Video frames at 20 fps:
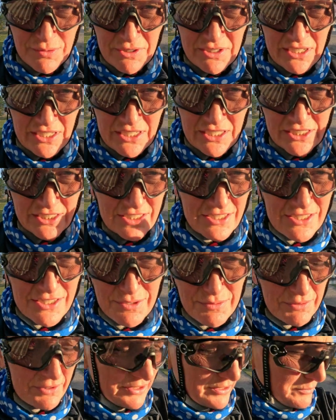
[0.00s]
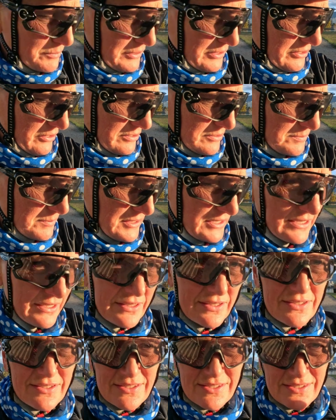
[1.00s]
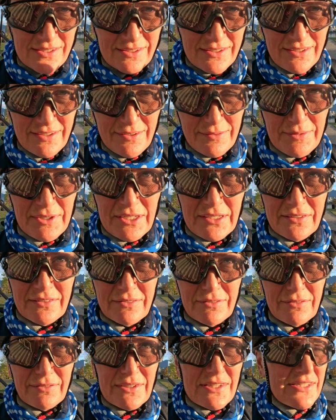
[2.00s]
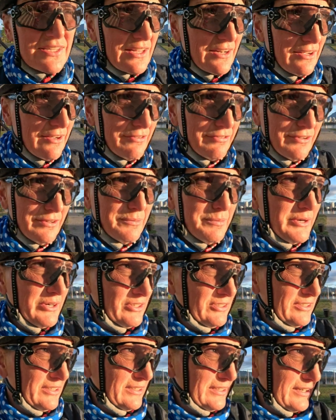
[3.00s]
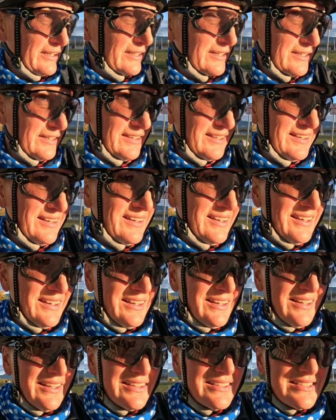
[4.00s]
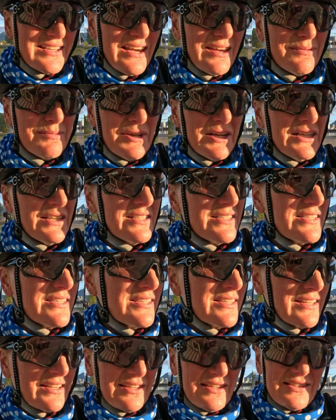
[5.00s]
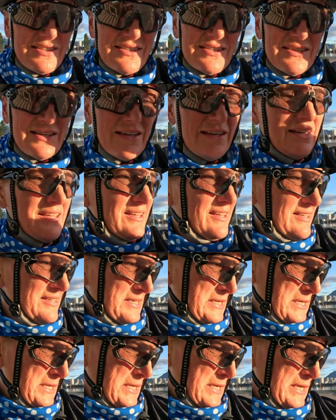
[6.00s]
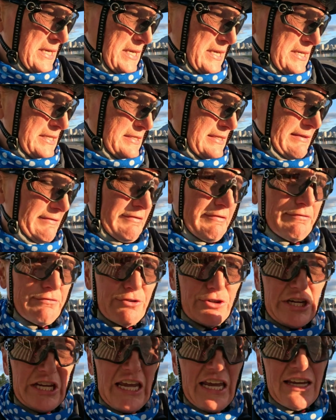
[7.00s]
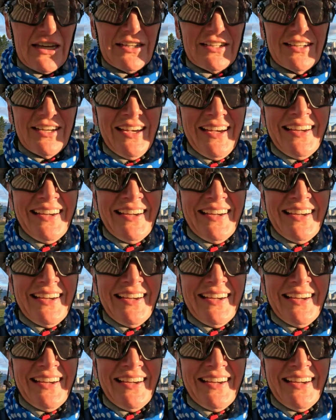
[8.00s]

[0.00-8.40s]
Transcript: one here. It's really weird because, I mean, we set off in apparently like 10 minutes, like it's 7:48